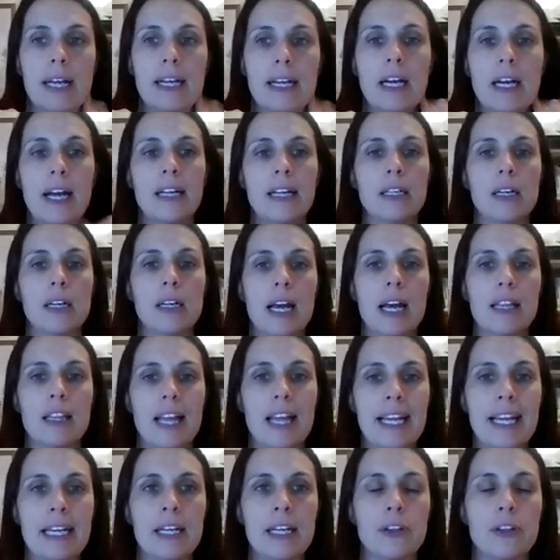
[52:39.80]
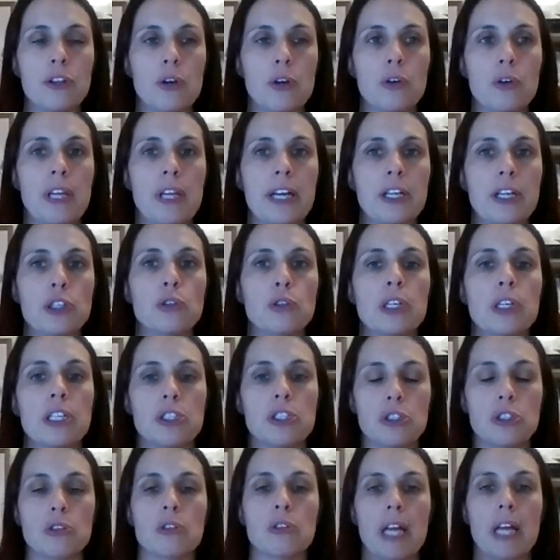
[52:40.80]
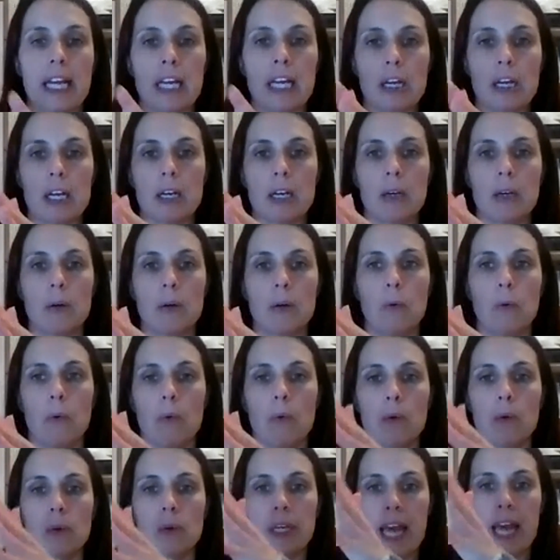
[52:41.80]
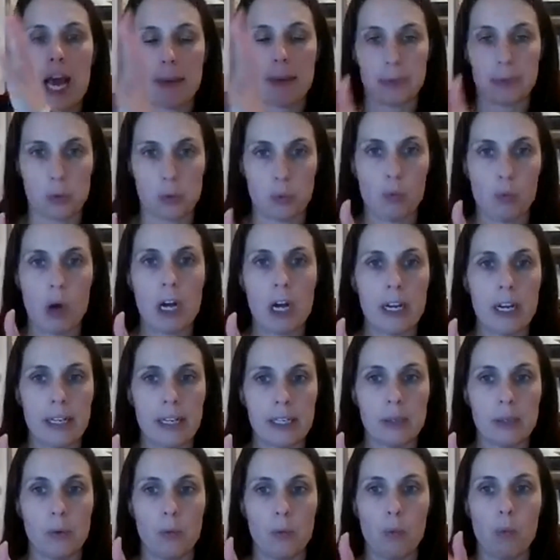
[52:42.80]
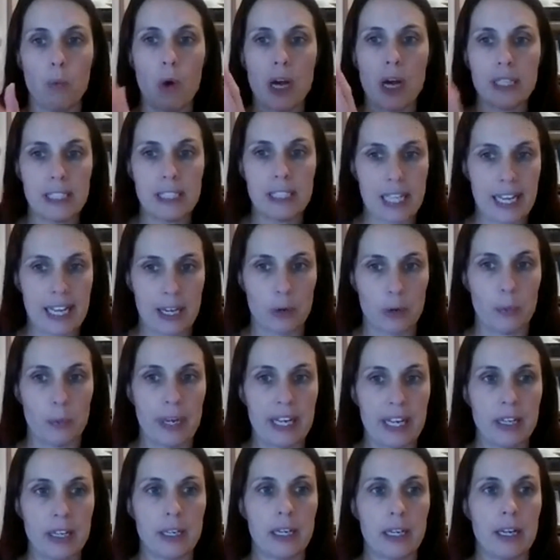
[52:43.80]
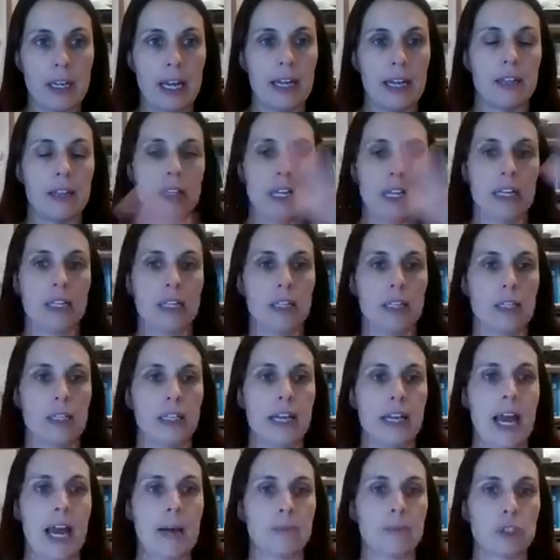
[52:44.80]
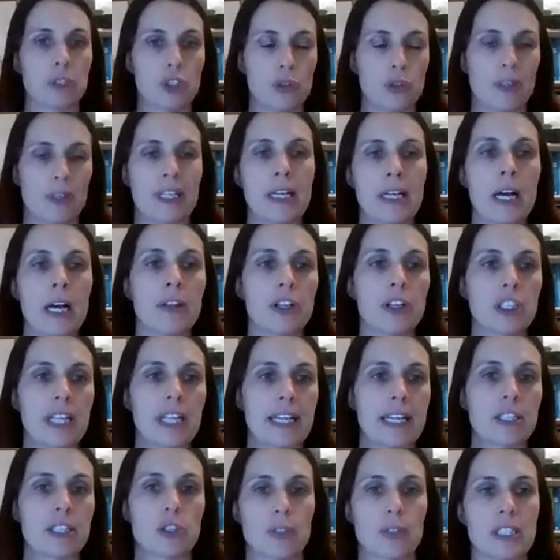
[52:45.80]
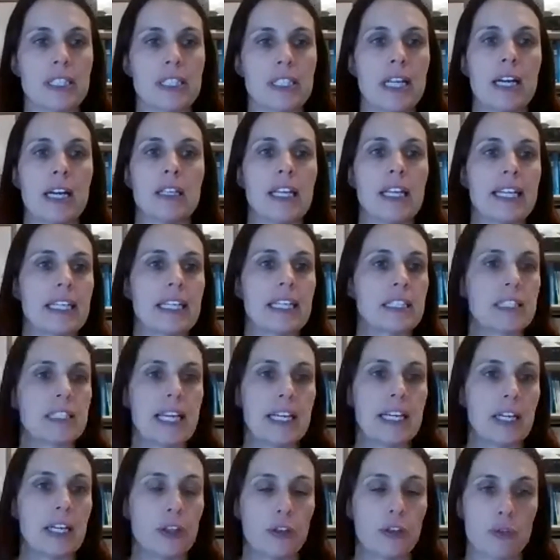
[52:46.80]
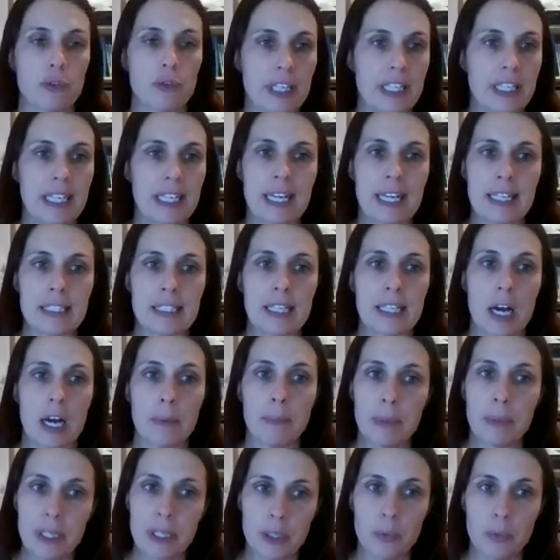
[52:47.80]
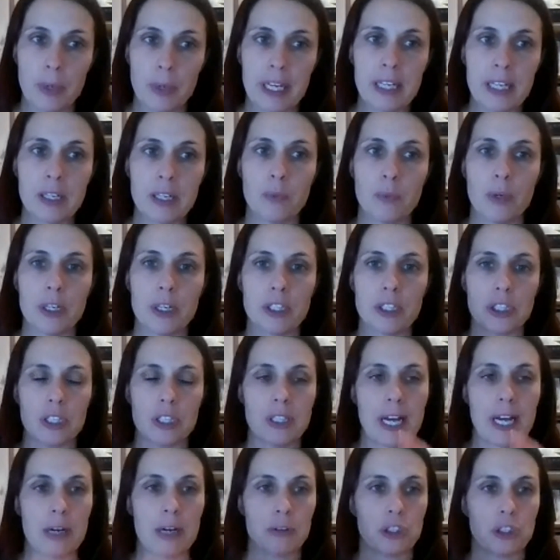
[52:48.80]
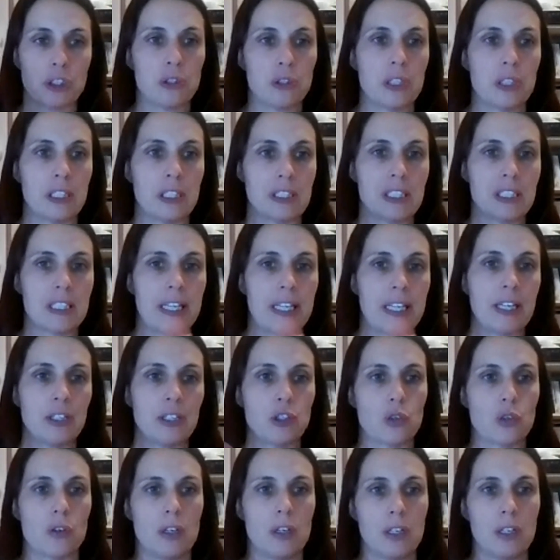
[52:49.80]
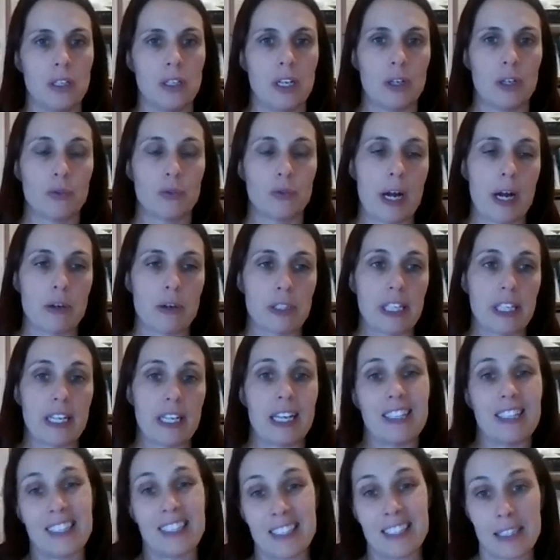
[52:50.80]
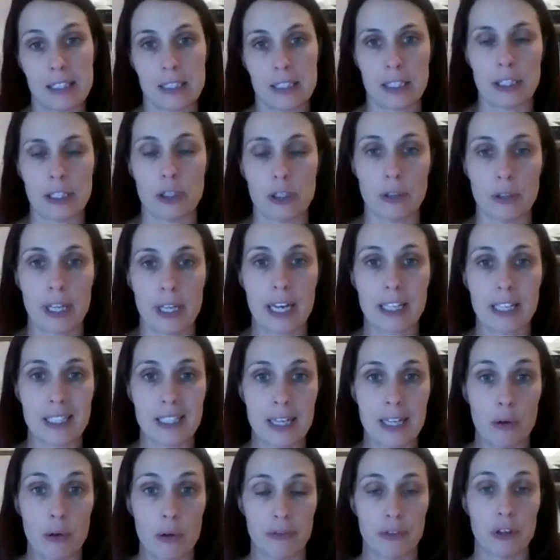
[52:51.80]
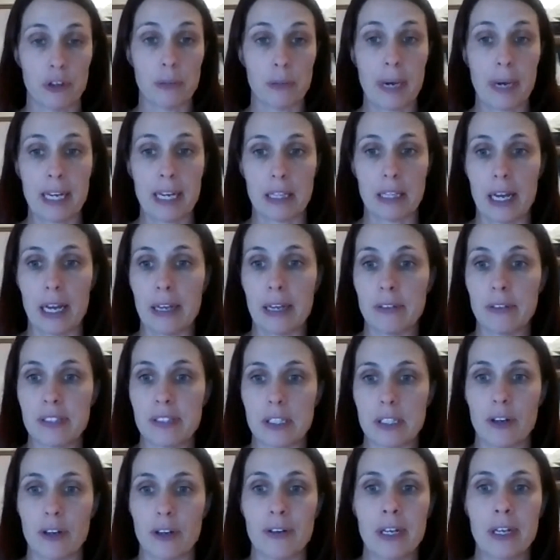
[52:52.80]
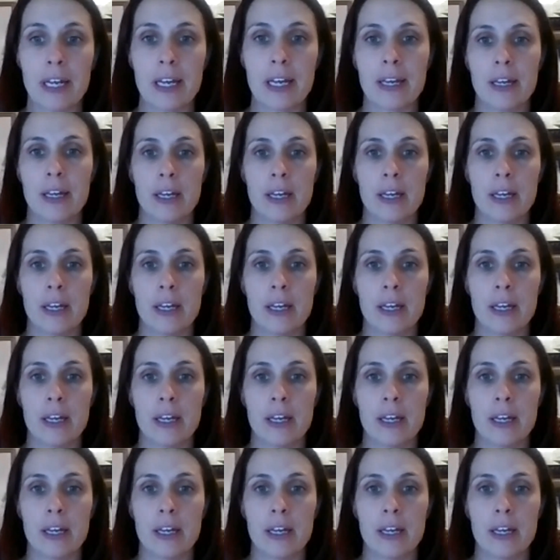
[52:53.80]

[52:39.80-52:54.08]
I like it though, that you could do like CAPS 1 one day a week and then CAPS 2 another day. So it's not like it's taken 3 days up in a week, which allows you to schedule around it. At least, you know, that's helpful in my life. So,